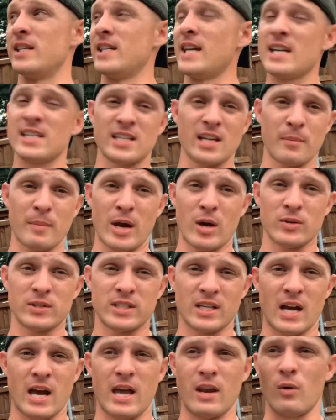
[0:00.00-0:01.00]
Yes, I'm
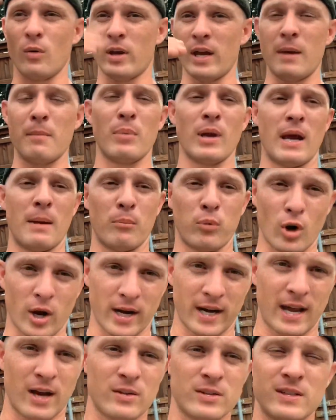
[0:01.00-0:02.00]
outside, okay, but I brought it
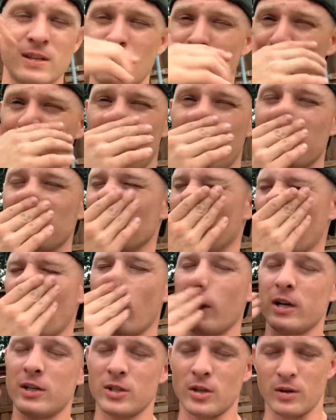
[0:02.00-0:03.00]
outside because I
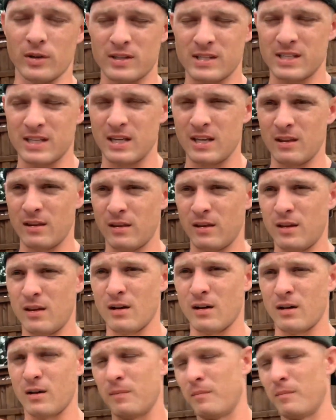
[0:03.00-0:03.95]
wanted y'all to see the,